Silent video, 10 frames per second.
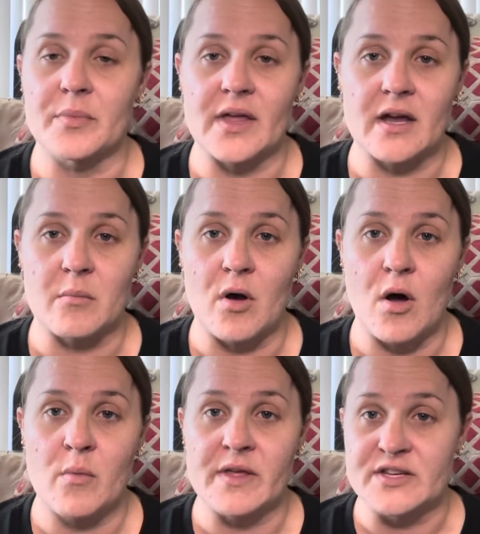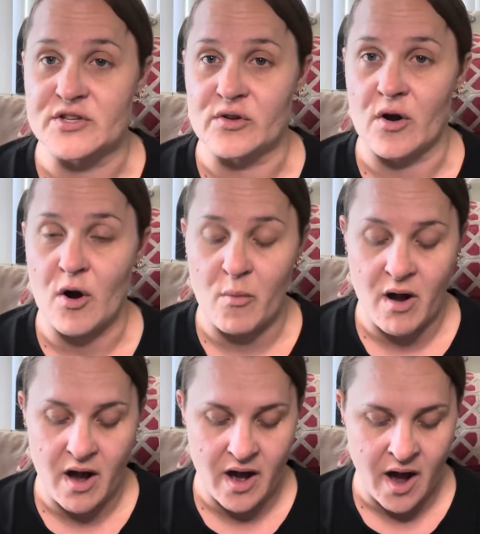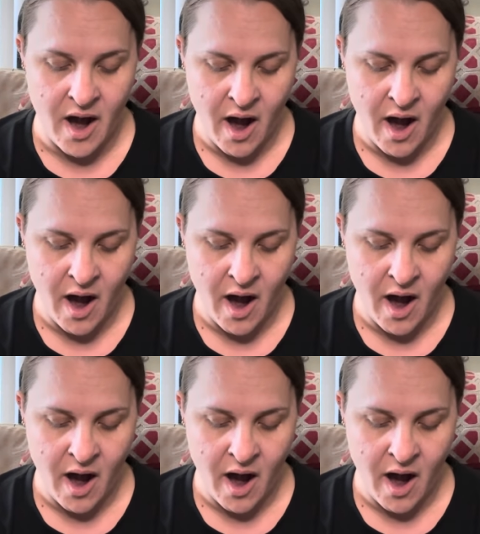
They come home, they do their homework.